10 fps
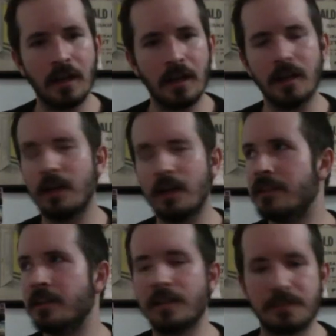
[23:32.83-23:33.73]
I
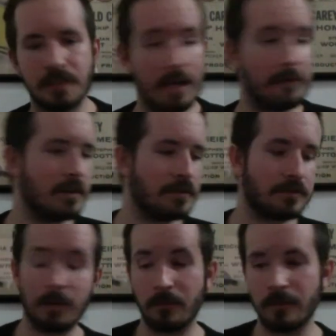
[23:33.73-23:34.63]
think I have it here
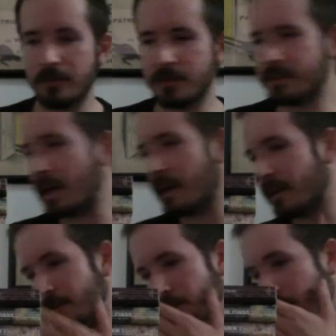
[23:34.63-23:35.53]
somewhere in the stack.
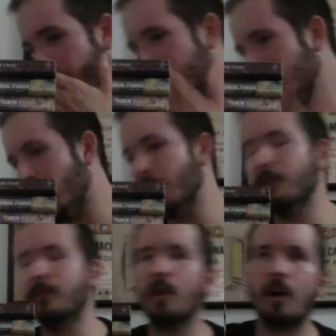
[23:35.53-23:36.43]
I saw it.
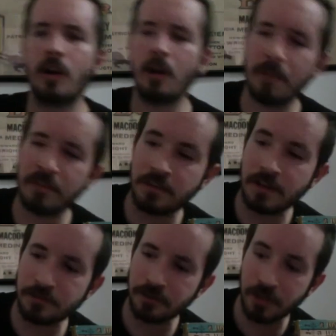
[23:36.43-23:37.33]
Longarm and the
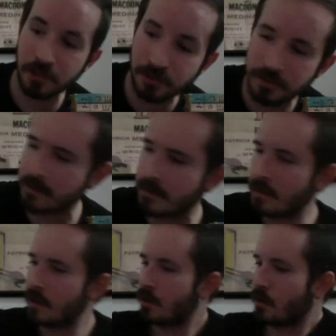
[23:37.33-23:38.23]
Desert Duchess,
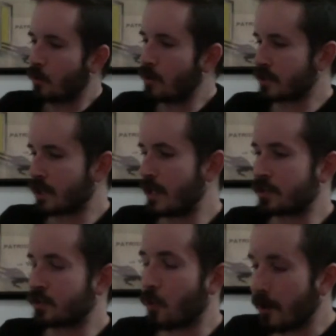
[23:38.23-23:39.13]
which I
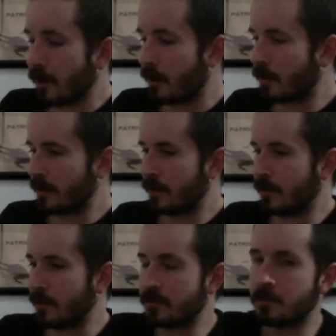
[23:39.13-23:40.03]
swear, here it
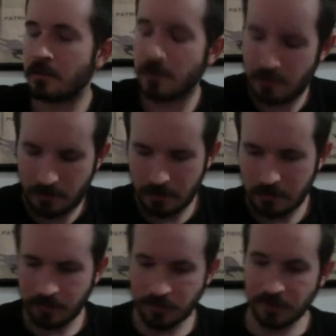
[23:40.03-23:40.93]
is.
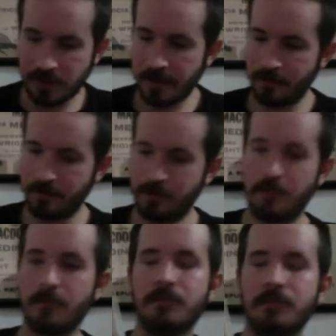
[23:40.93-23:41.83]
There's a snake on the cover.